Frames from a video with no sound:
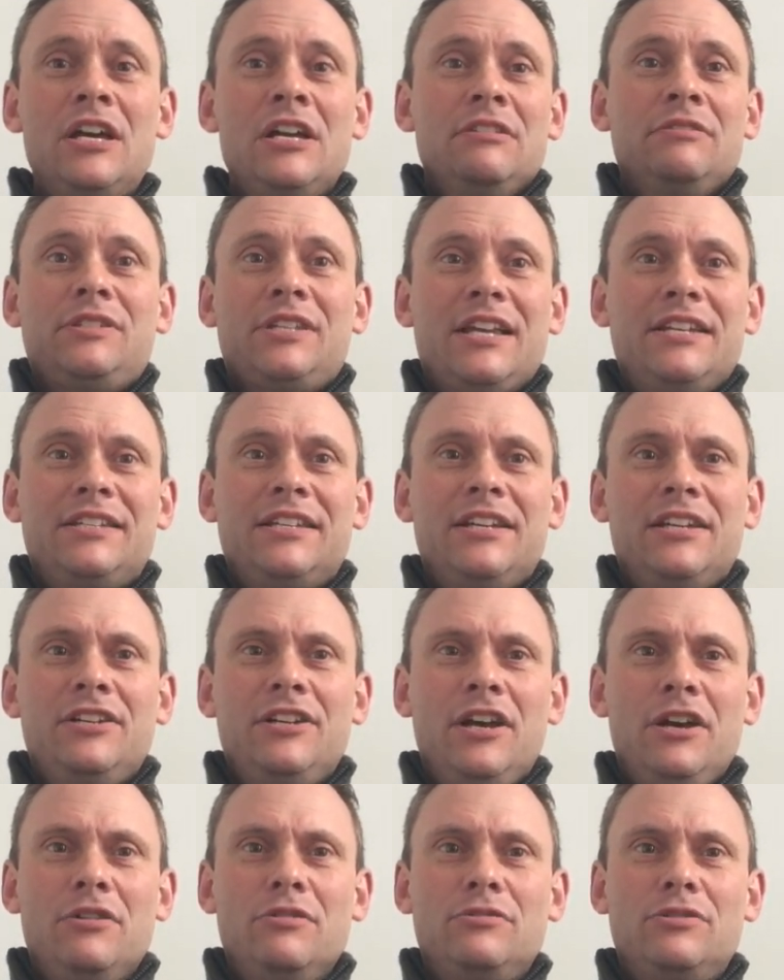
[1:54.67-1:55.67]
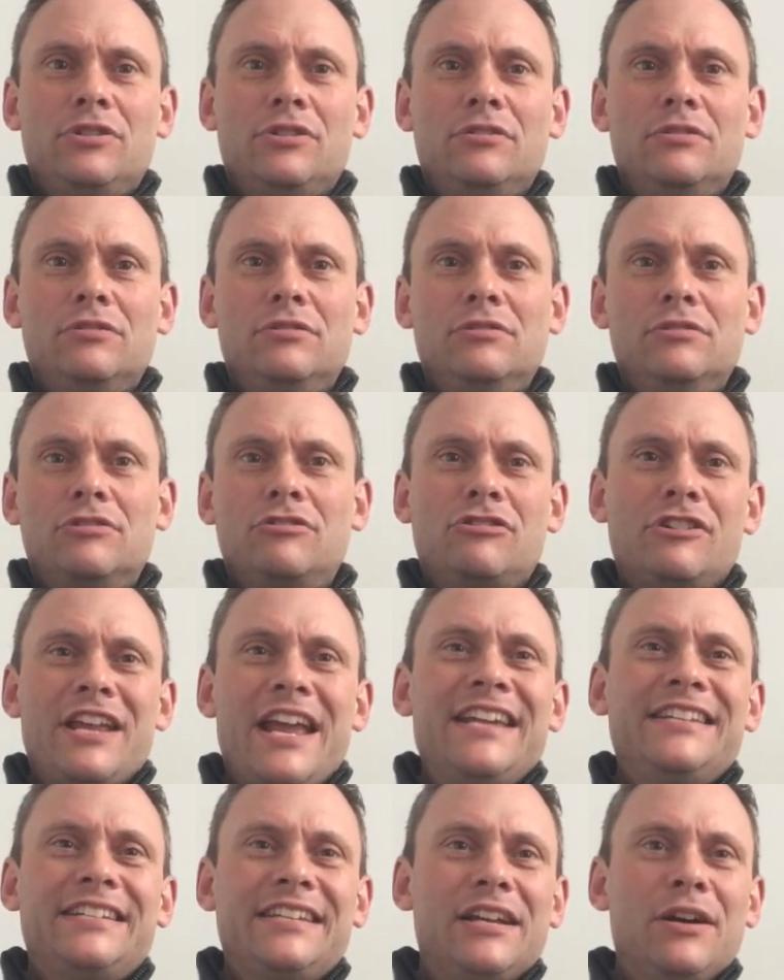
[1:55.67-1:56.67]
sending a note or
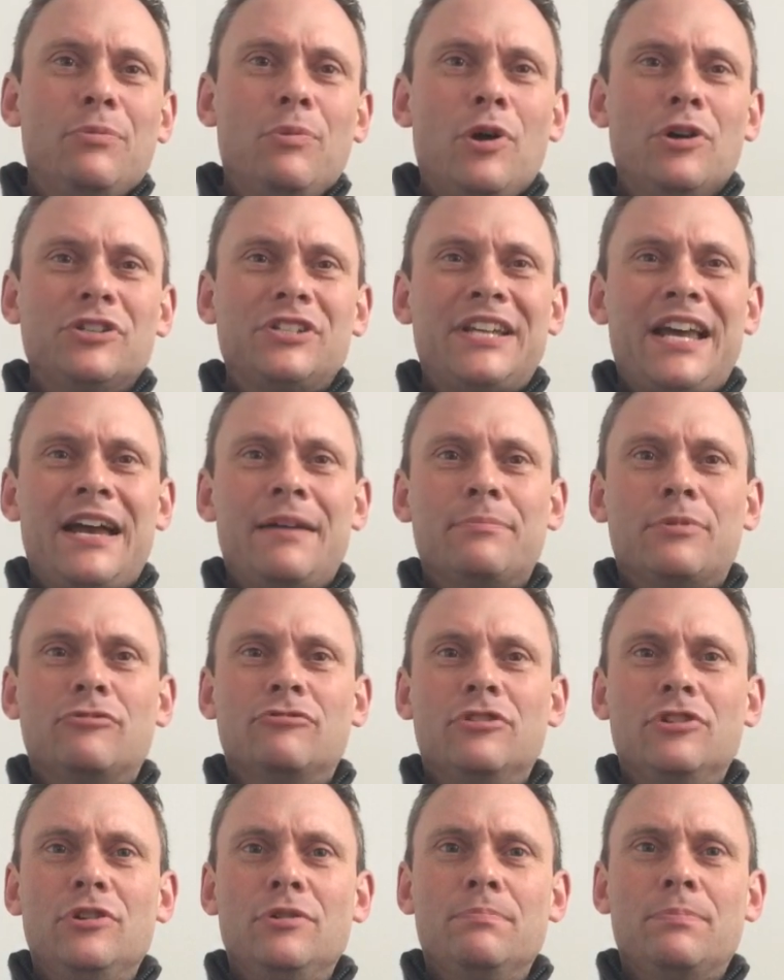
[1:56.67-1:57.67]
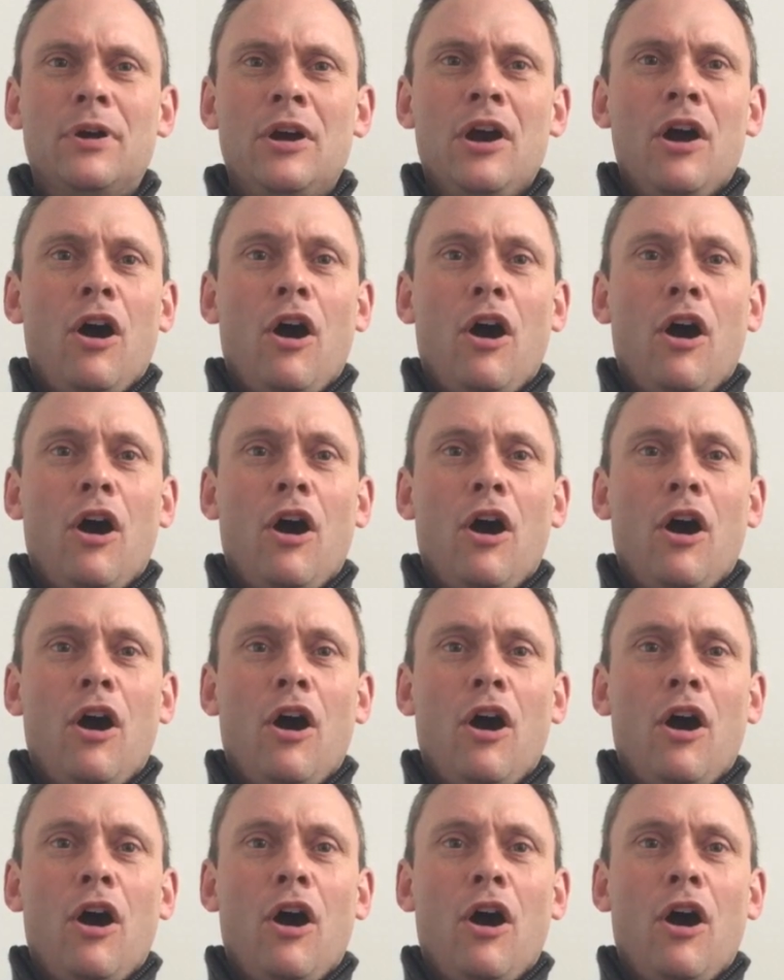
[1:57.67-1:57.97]
creating a WhatsApp group,